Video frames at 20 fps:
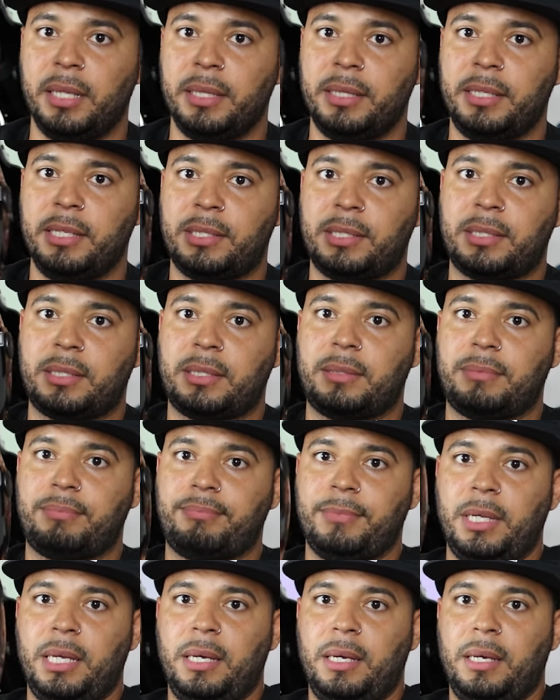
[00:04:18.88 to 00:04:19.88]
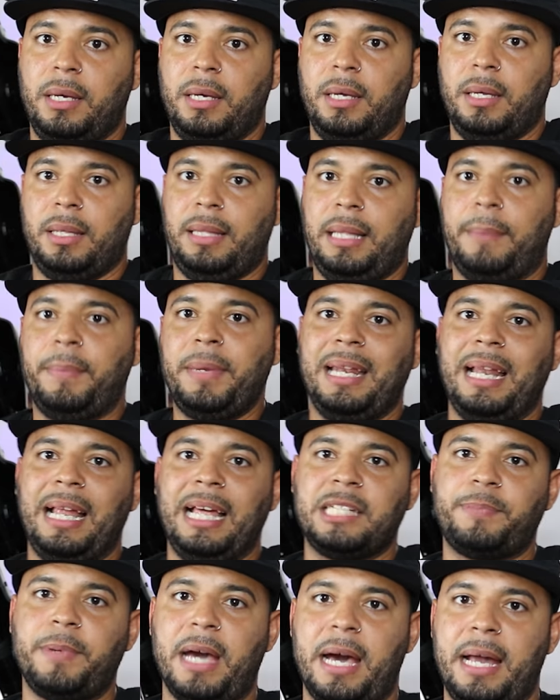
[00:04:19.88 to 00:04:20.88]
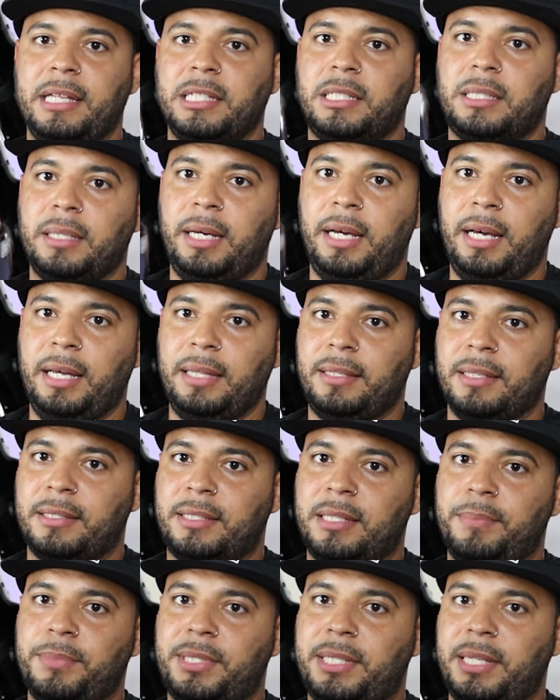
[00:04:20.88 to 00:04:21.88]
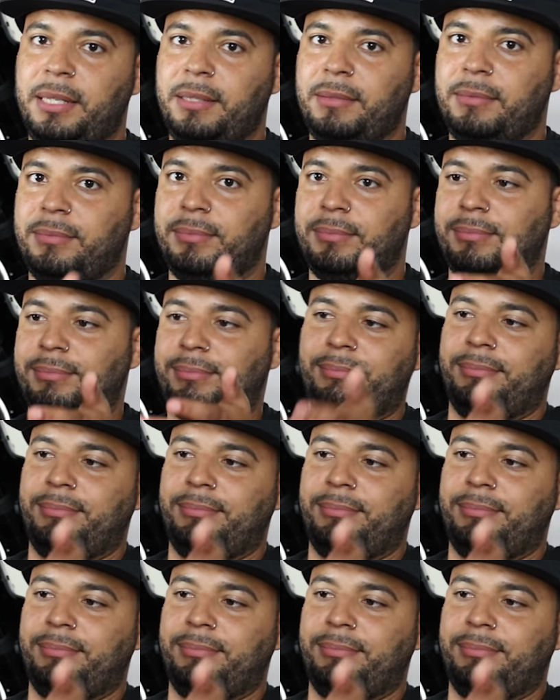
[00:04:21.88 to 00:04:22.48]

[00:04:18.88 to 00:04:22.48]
Let's be honest, the Simpson